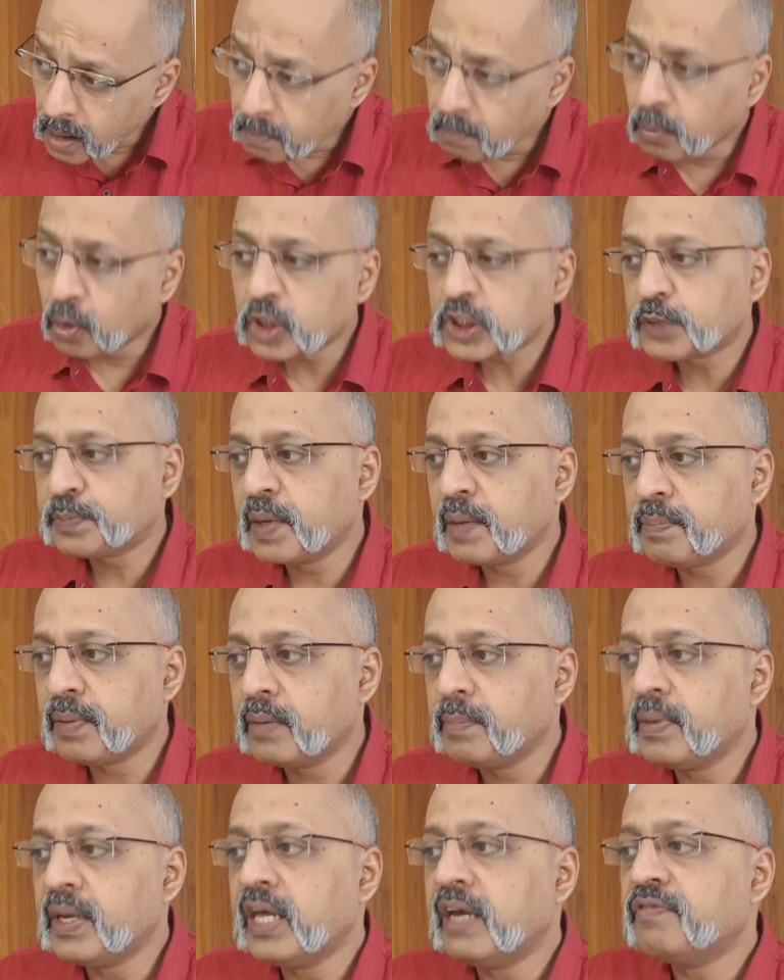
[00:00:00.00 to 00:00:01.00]
Most
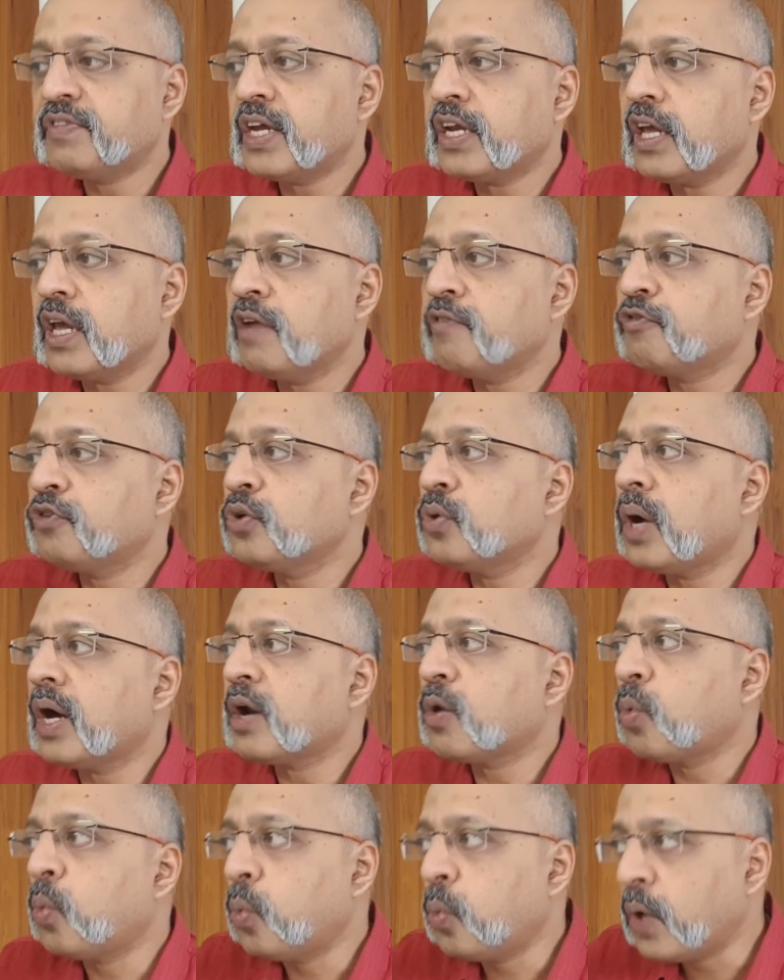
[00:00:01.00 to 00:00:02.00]
people believe that if you
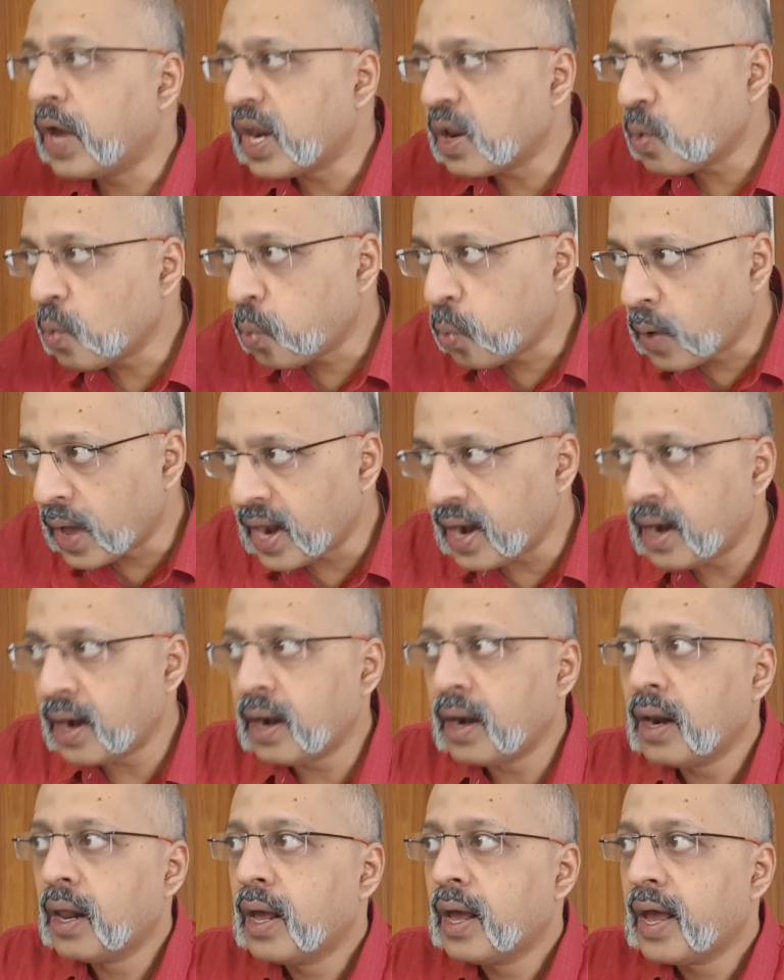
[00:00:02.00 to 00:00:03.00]
are very
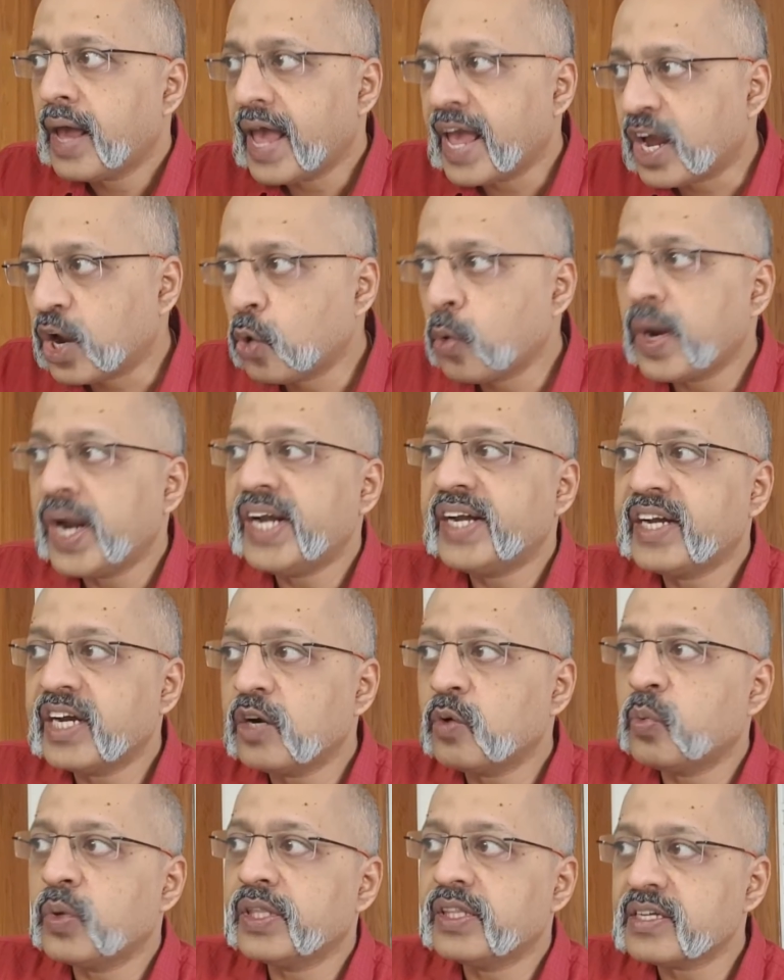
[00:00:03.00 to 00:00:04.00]
well
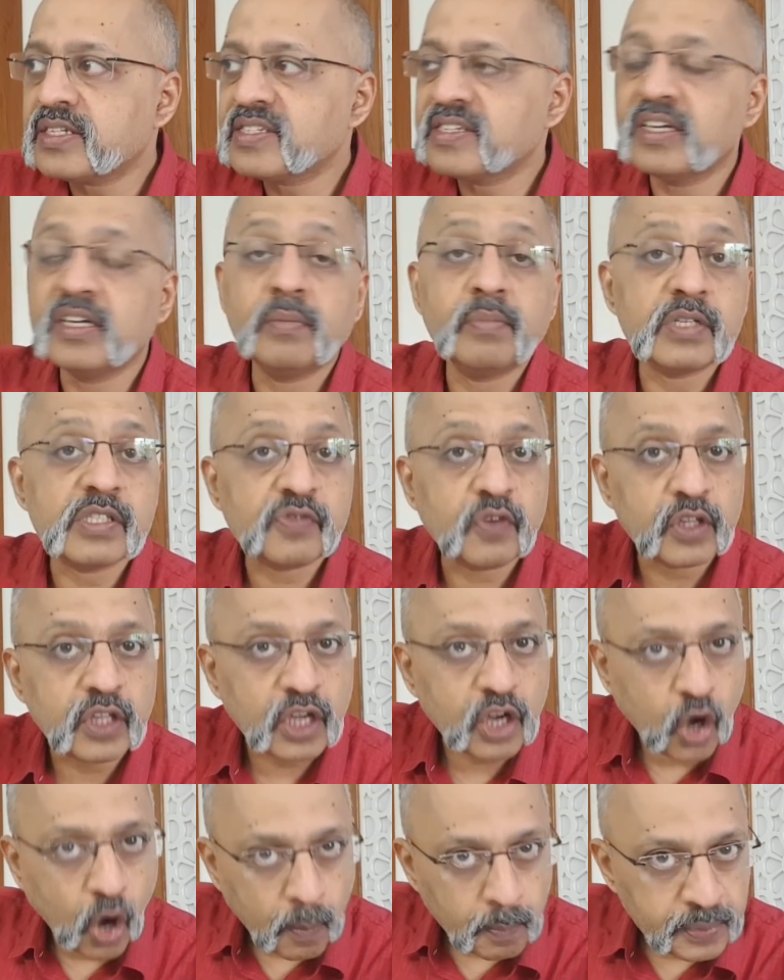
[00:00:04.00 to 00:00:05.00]
acquainted with the syllabus for
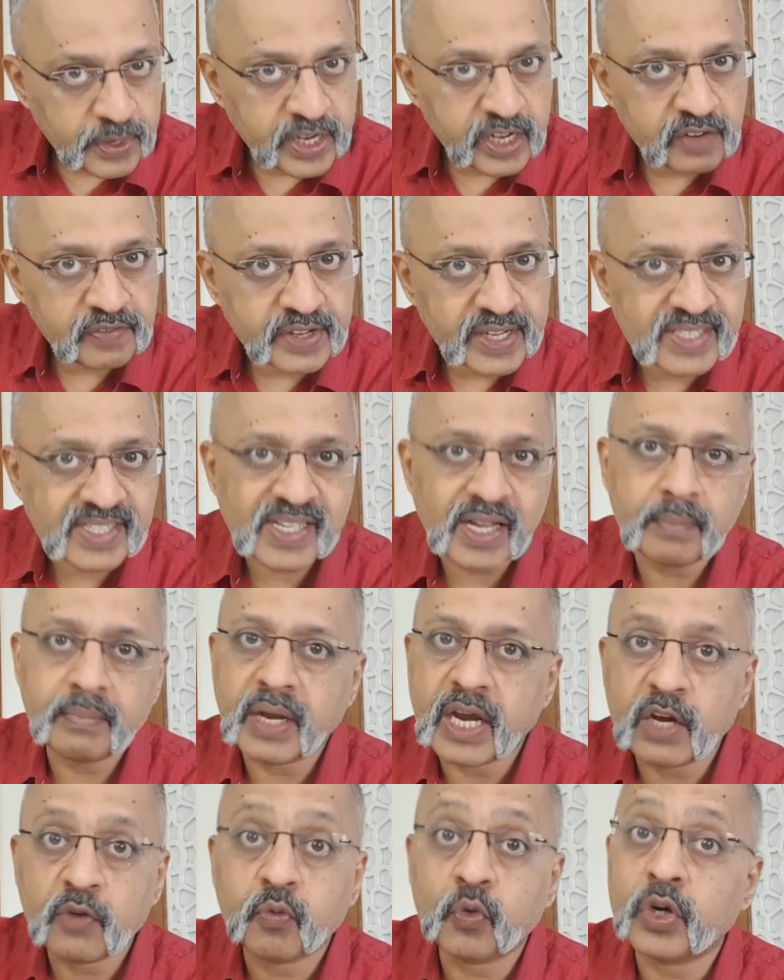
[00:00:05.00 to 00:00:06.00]
the competitive
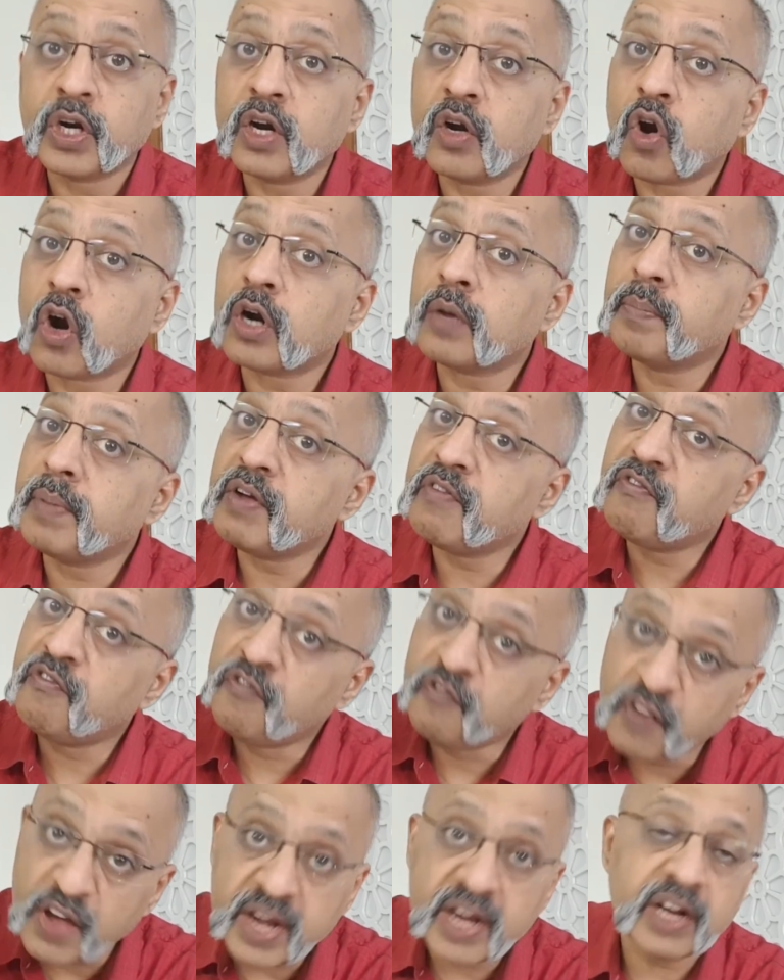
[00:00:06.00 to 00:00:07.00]
exam, it would not be
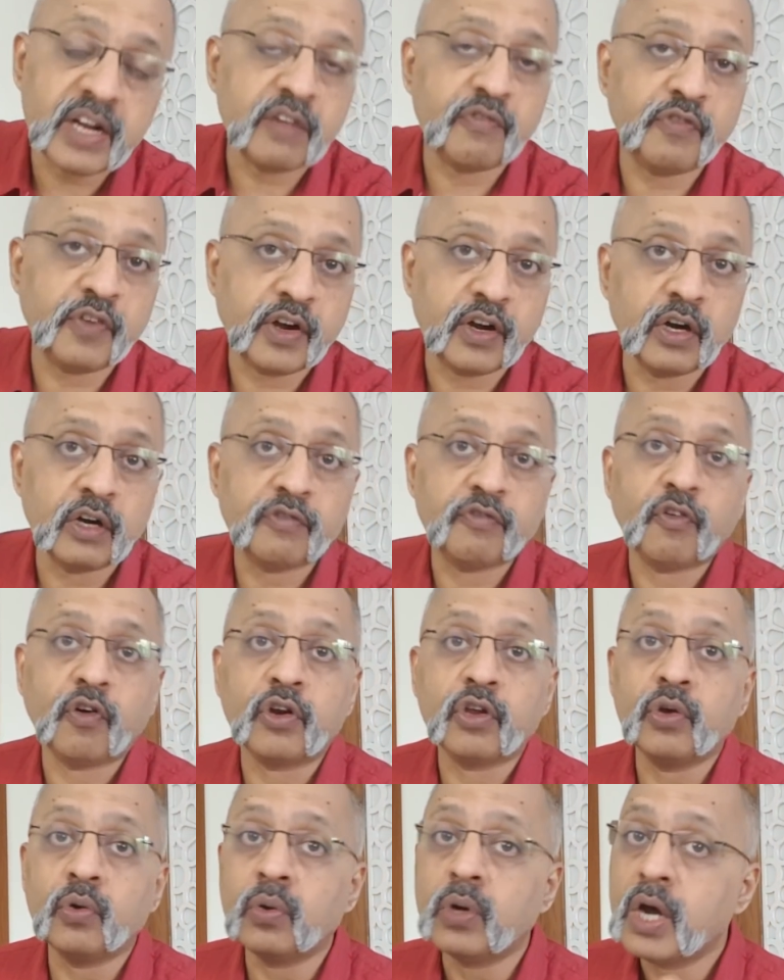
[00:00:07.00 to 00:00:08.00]
very difficult
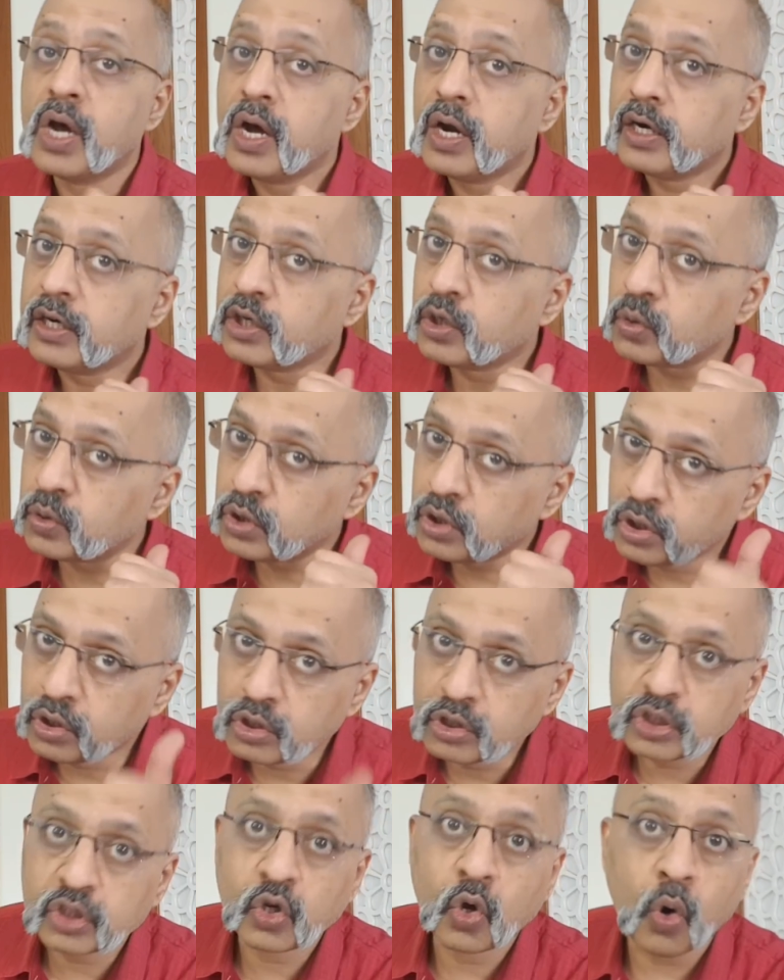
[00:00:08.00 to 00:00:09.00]
for you
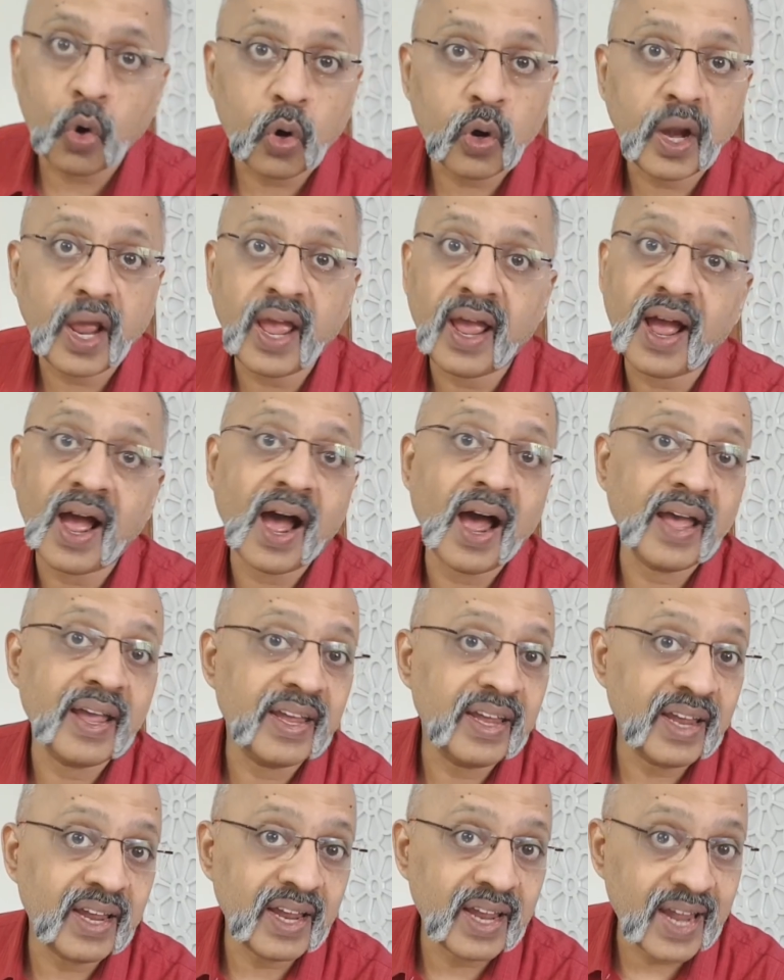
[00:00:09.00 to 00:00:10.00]
to score a
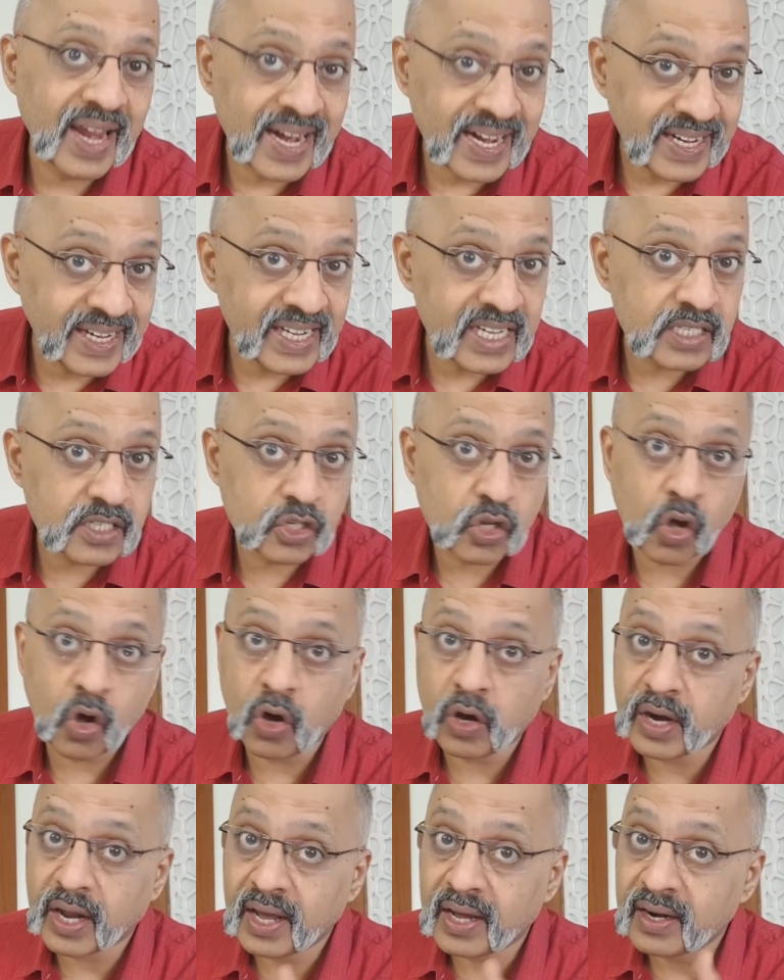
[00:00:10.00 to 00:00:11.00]
high 80s
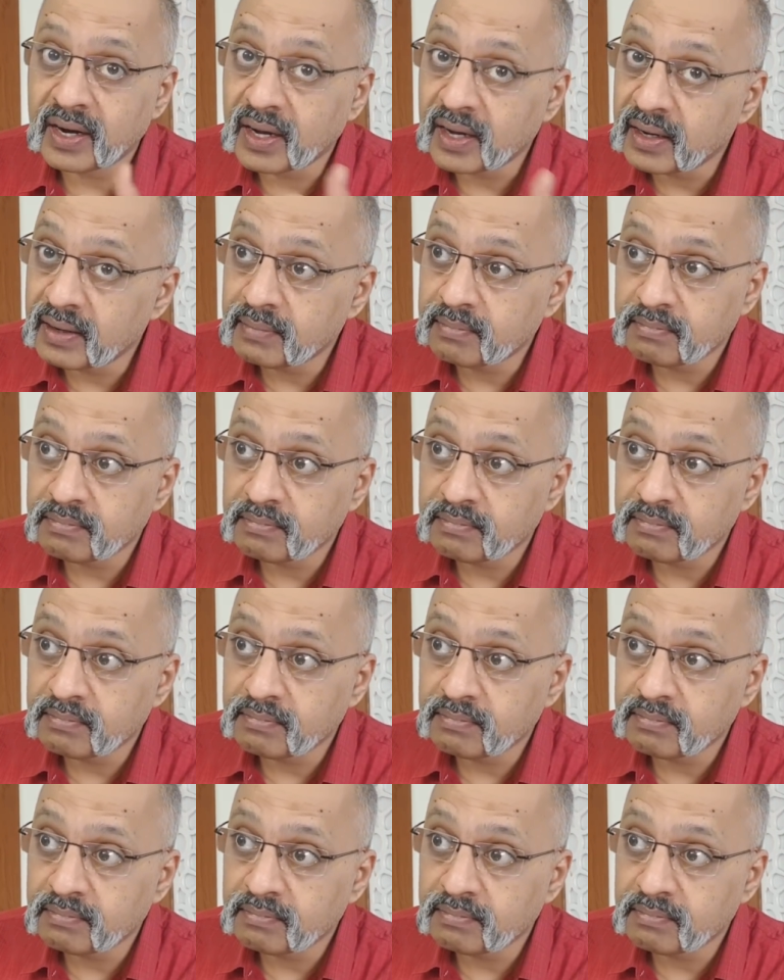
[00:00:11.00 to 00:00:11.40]
or a,